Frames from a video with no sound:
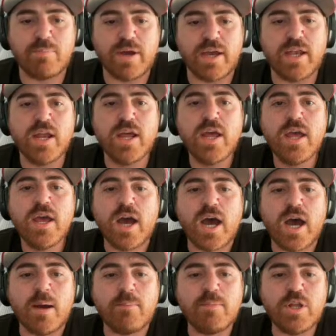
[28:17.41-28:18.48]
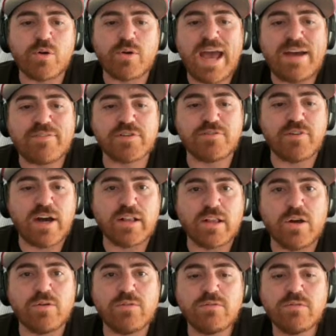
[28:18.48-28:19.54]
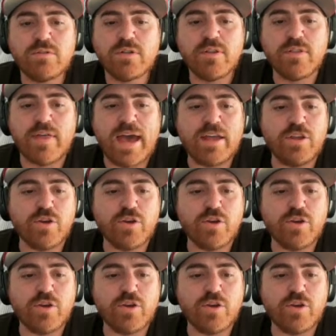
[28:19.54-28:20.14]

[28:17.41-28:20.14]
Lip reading: But you don't have to follow that.